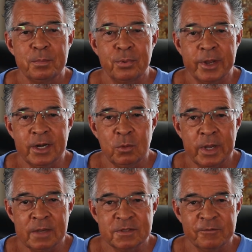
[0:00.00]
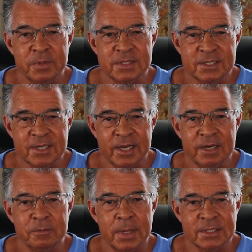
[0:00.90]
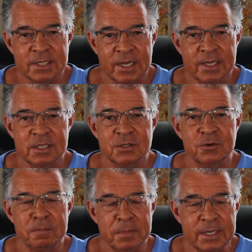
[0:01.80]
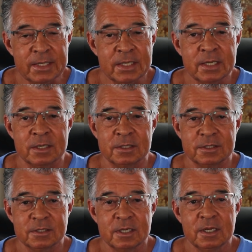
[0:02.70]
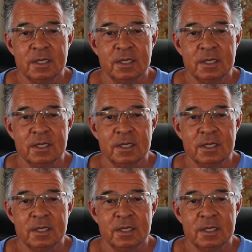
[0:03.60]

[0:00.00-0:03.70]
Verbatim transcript: Brain waves have been studied by scientists for many years,